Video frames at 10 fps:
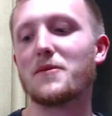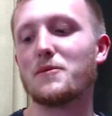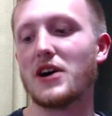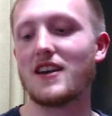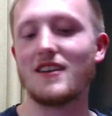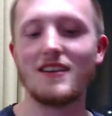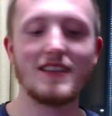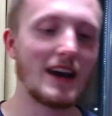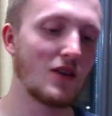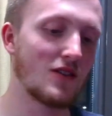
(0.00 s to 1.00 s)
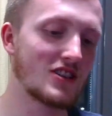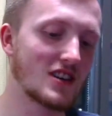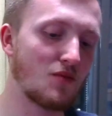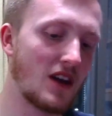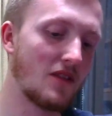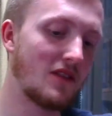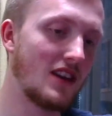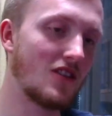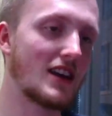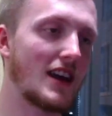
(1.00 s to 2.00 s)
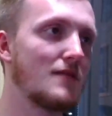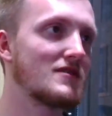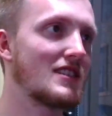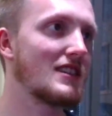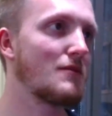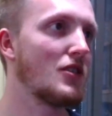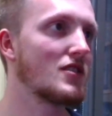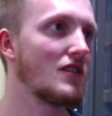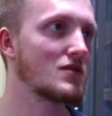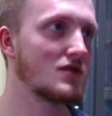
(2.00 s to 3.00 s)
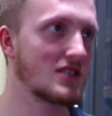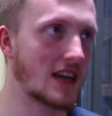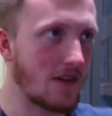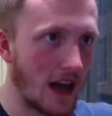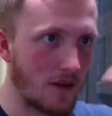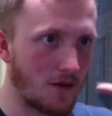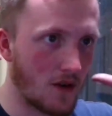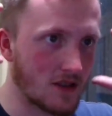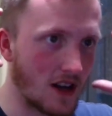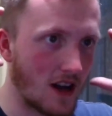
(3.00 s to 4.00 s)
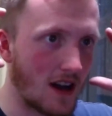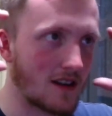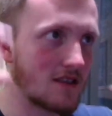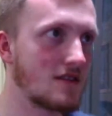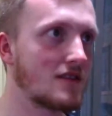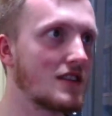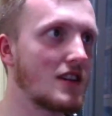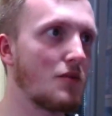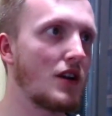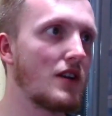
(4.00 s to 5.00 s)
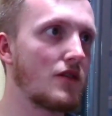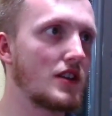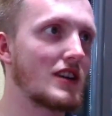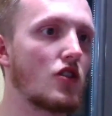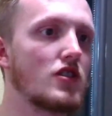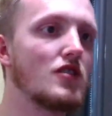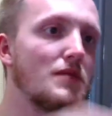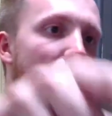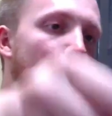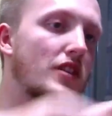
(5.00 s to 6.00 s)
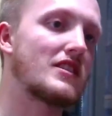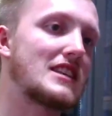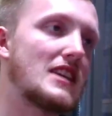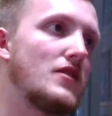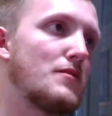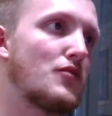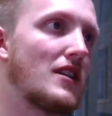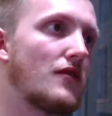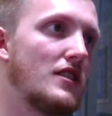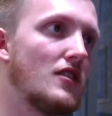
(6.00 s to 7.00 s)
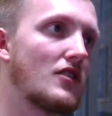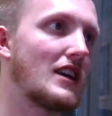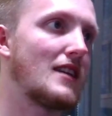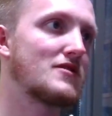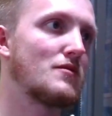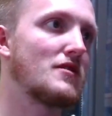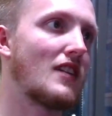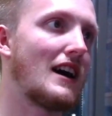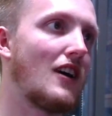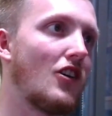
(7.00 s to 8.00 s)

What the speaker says: But that we would just play video games. I think both of us would just have headphones on, you know, playing video games. Or you'd be in front of the TV playing video games. It'd be loud.